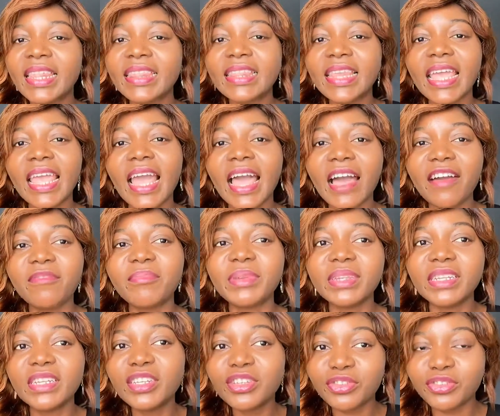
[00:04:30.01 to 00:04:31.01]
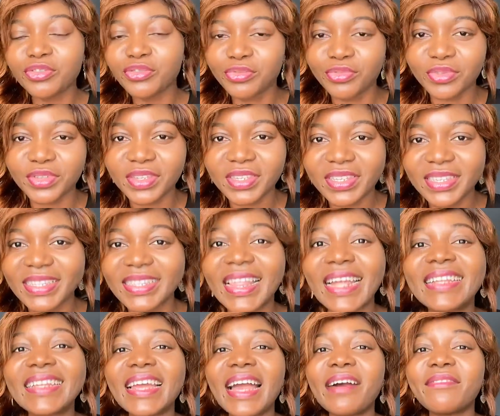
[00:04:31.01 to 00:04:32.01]
There have been issues
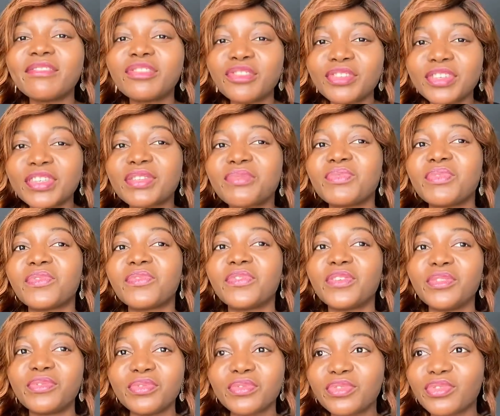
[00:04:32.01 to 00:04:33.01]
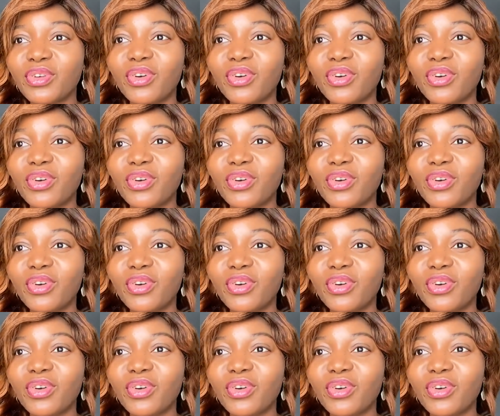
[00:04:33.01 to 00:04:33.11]
that they have just refused,